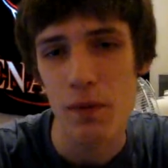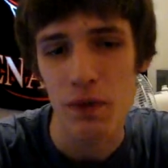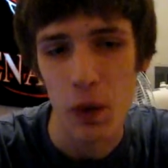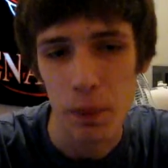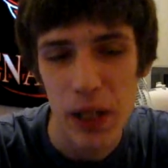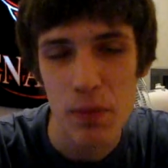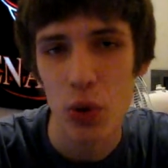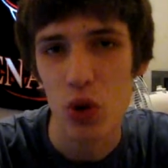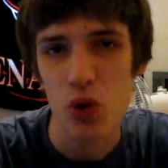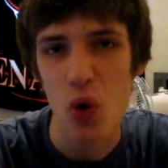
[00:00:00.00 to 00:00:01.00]
for the
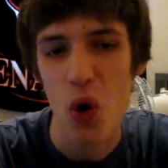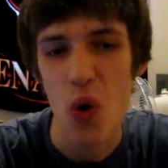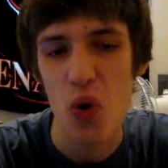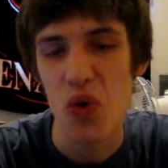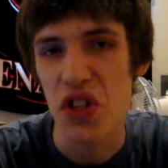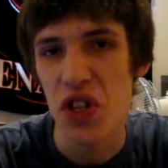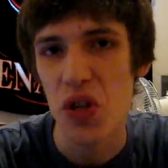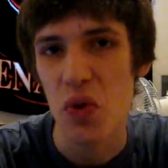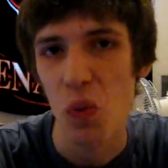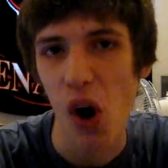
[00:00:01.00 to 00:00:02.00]
people who
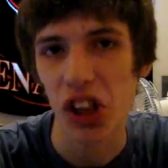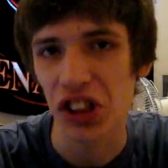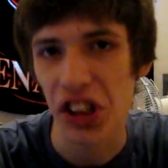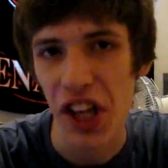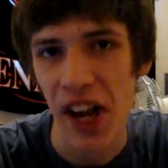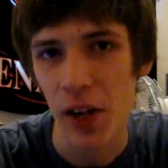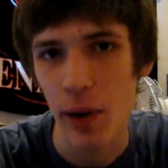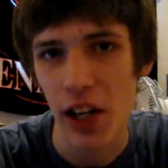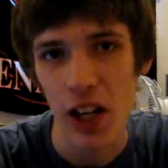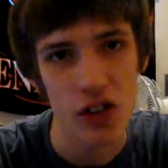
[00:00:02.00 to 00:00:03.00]
only watch the
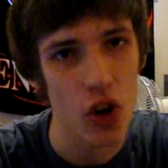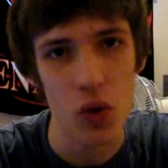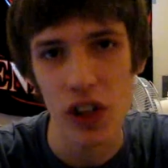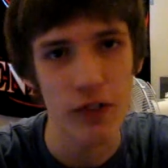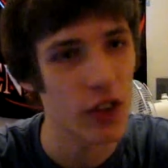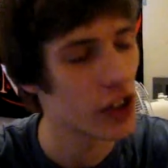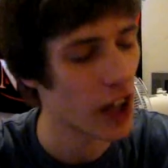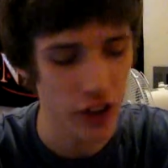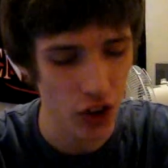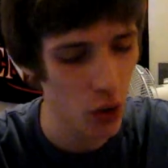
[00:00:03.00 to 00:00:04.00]
anime and
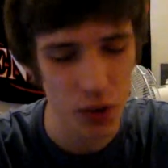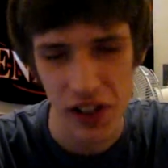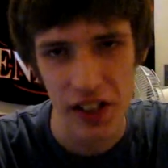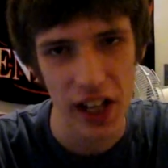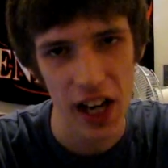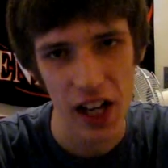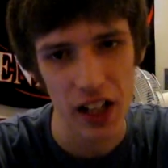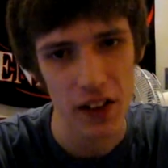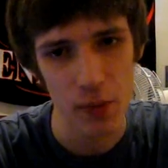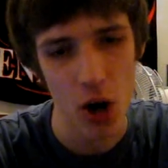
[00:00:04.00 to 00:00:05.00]
don't read
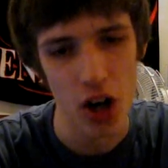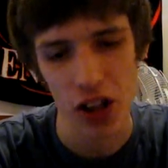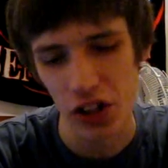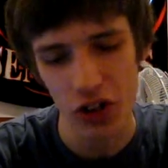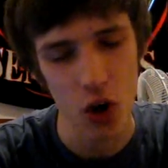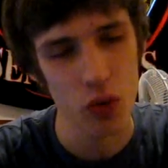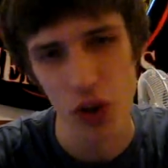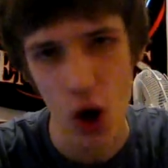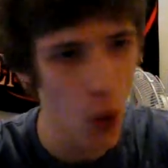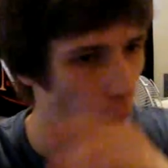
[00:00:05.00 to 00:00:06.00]
the manga, don't
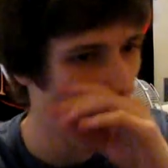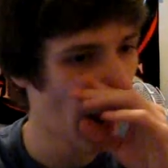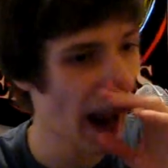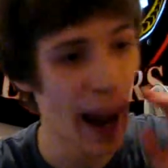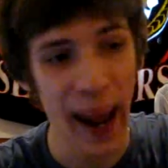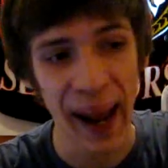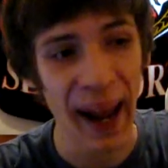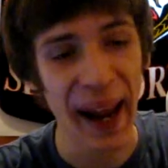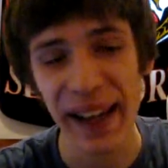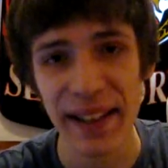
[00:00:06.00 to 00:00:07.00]
know
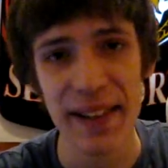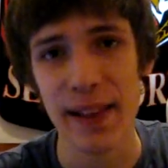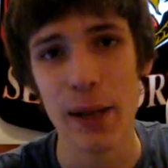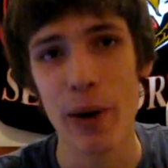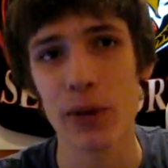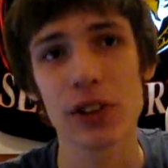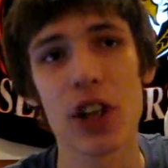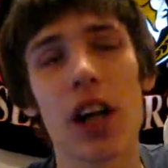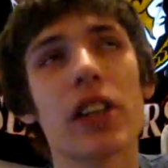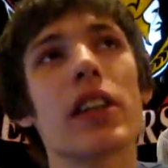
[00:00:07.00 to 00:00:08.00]
anything about this
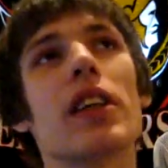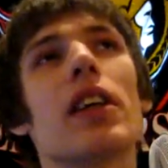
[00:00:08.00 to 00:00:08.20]
arc,